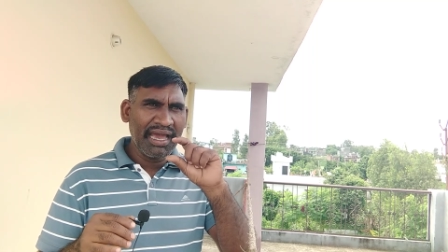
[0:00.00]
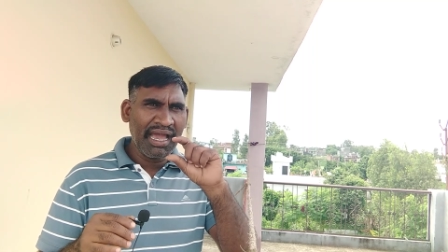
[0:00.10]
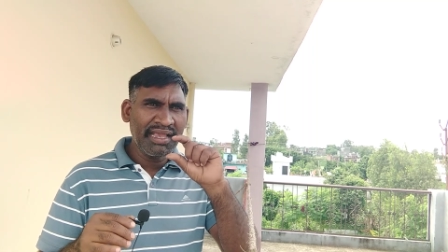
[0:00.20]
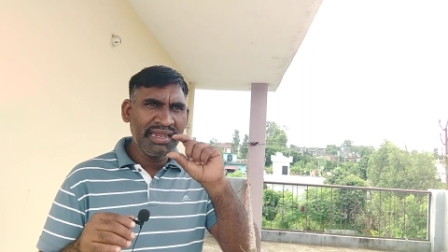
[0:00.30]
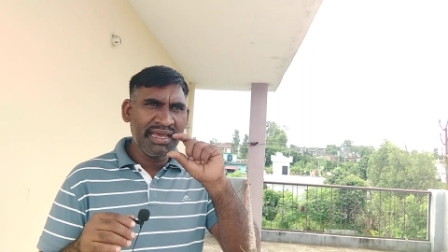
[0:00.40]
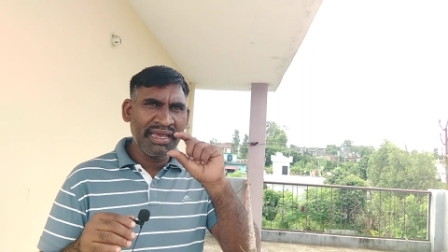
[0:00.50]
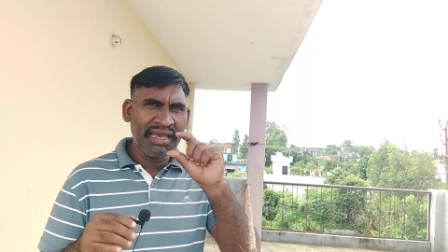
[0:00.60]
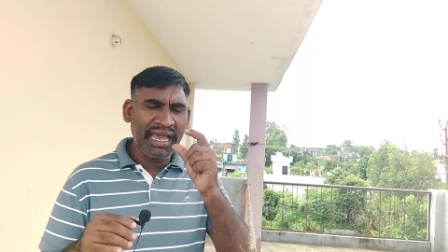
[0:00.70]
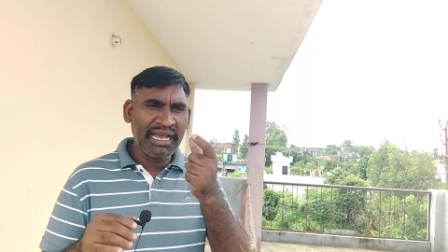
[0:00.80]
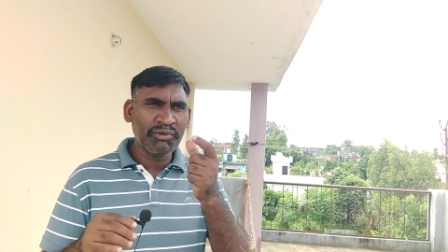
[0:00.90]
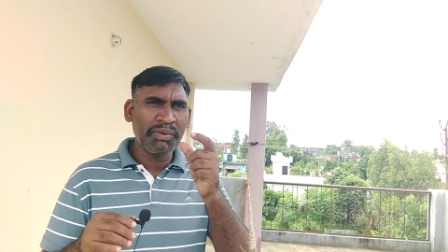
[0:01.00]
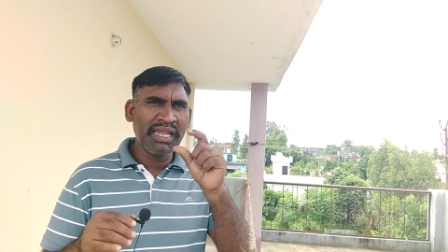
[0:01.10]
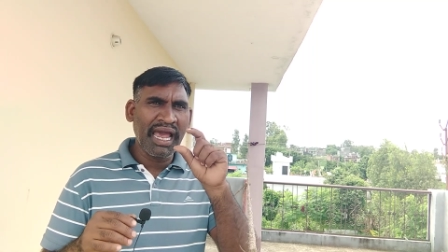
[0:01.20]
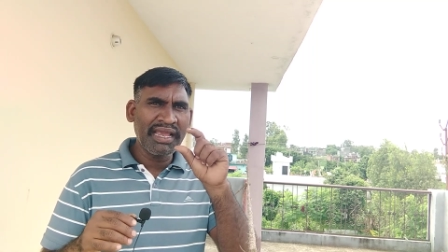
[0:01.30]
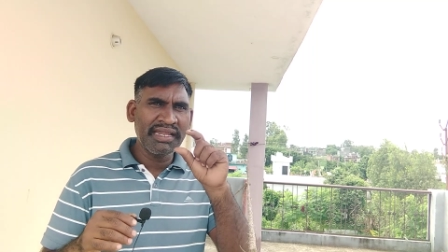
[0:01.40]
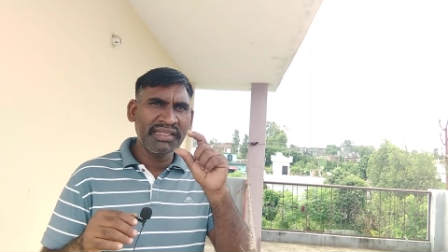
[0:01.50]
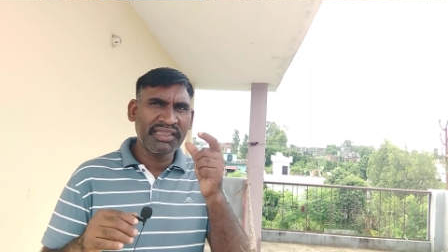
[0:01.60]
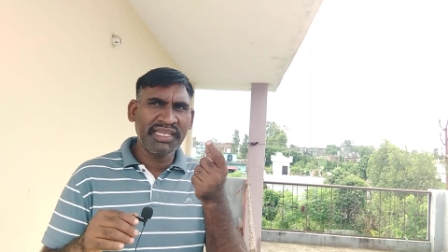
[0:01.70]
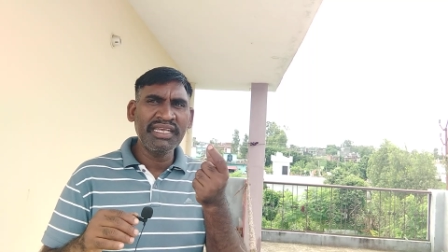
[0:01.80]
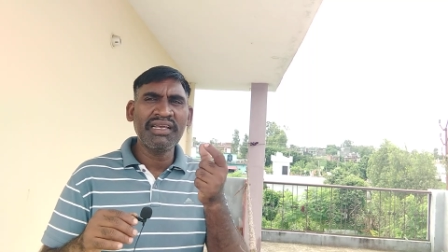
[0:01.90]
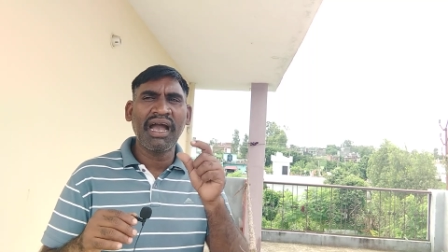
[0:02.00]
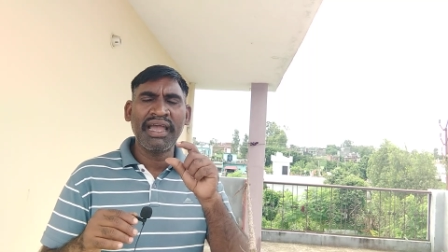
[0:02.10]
I can uh, explain, I can think,